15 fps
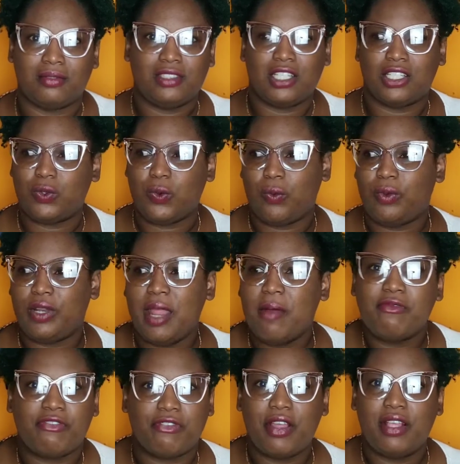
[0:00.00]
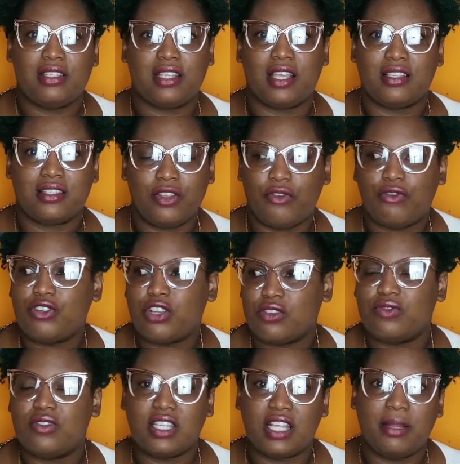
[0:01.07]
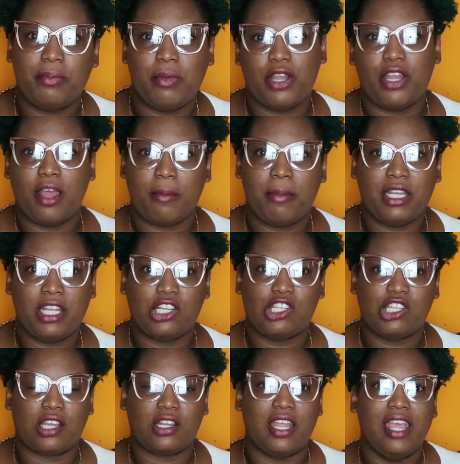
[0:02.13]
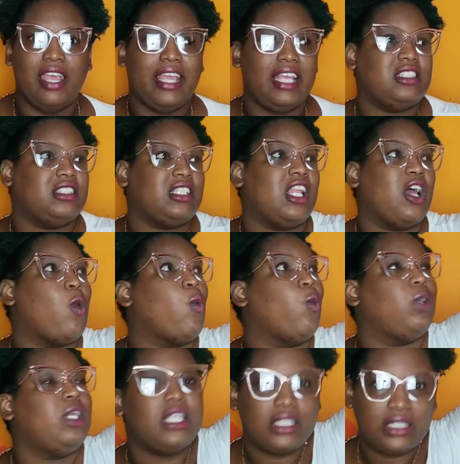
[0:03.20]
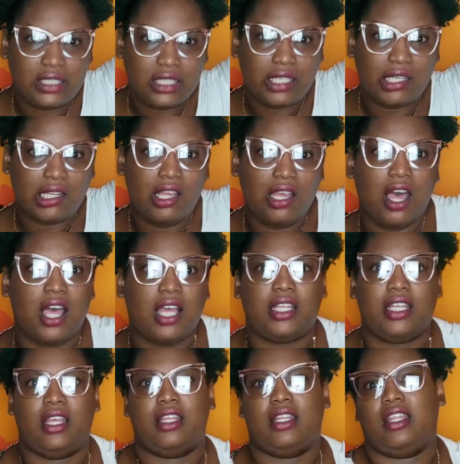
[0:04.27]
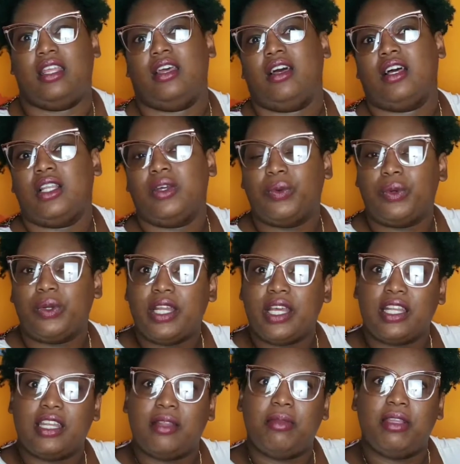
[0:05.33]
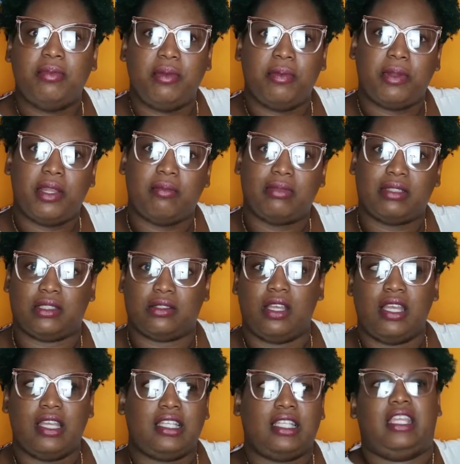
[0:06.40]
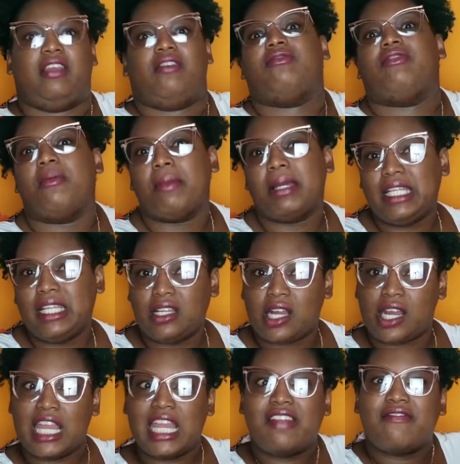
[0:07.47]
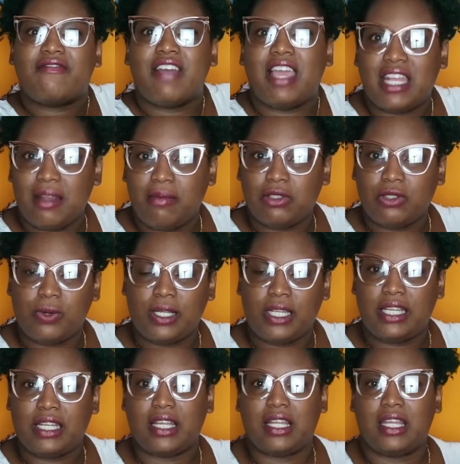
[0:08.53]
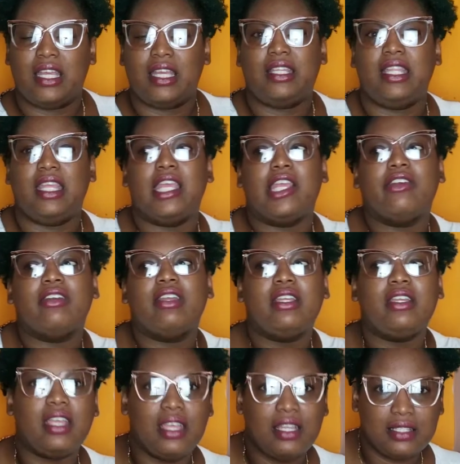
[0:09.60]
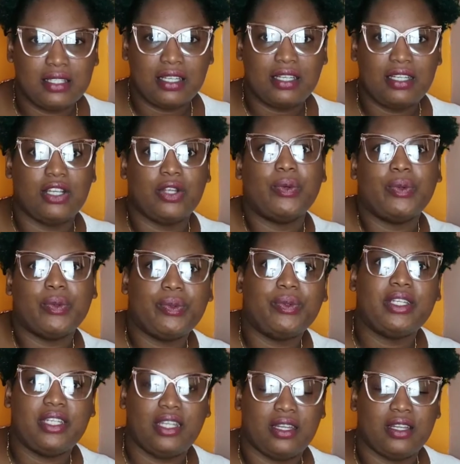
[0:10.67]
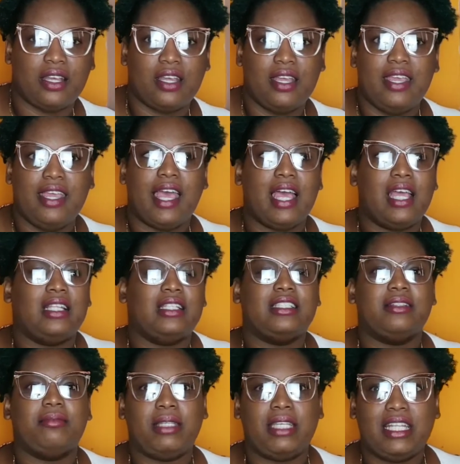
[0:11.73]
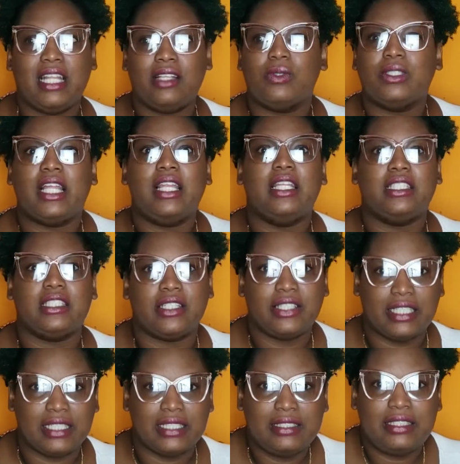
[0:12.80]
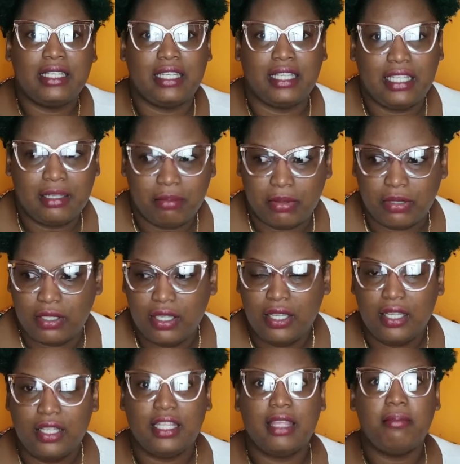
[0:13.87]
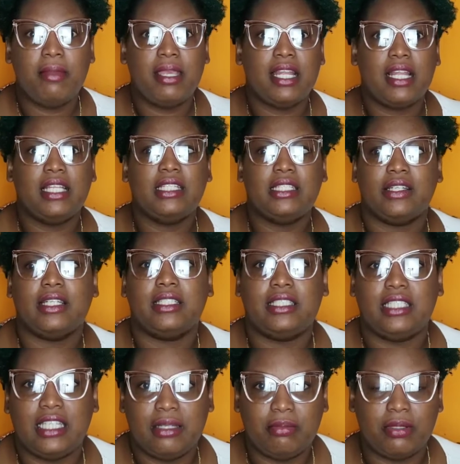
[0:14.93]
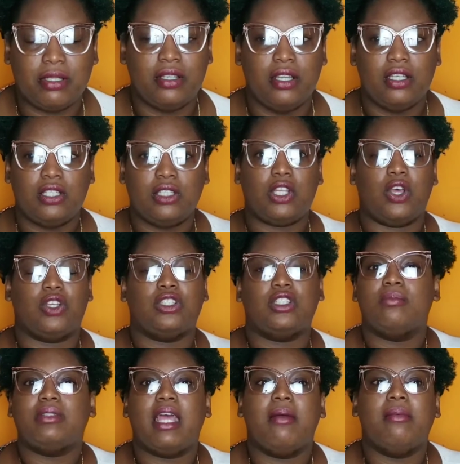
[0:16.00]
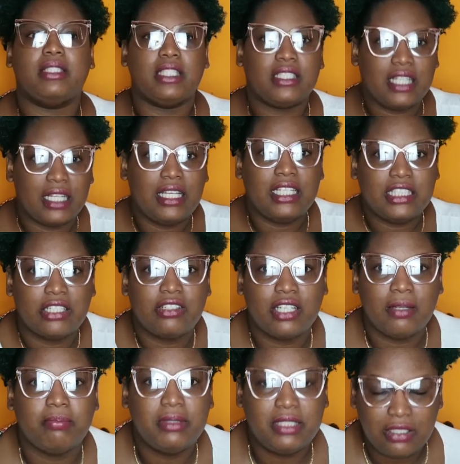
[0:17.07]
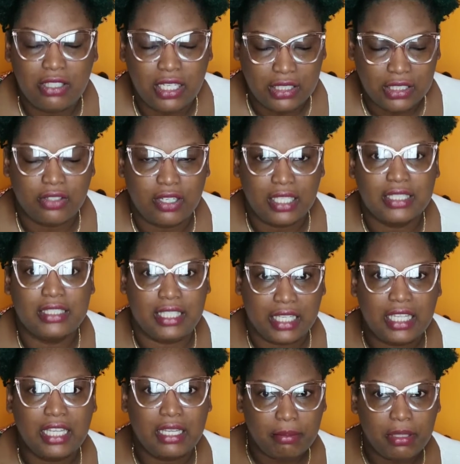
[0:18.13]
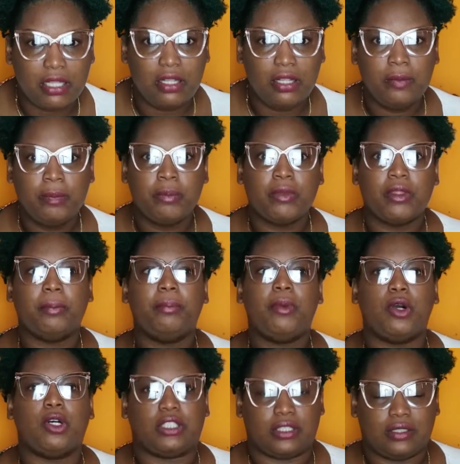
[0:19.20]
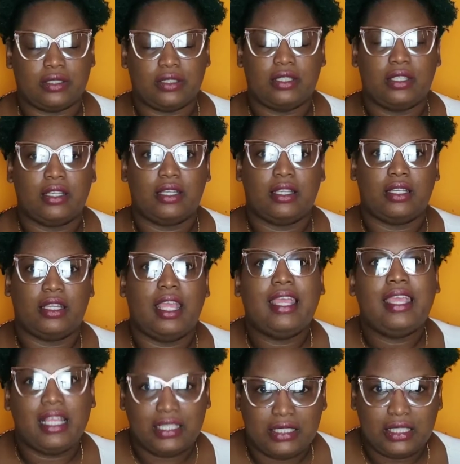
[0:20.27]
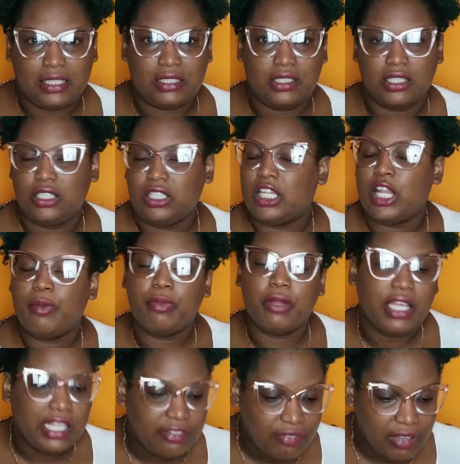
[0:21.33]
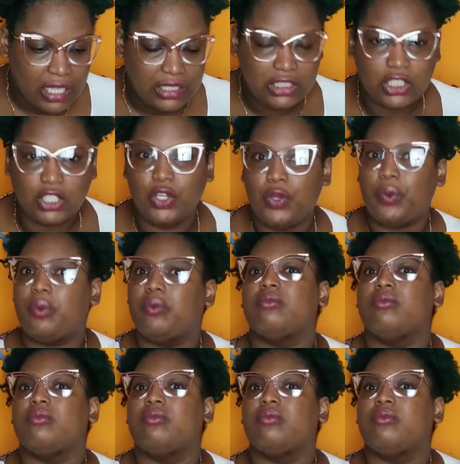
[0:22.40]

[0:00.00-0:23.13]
just with them friends and stuff just to celebrate the nomination instead of waiting on the Hollywood and the big people them to give them a dinner, invite them to a dinner. They created their own dinner. And to me that was a literal table. They made a literal table. So sometimes it's not a literal literal table, but you get it. You them not invite you.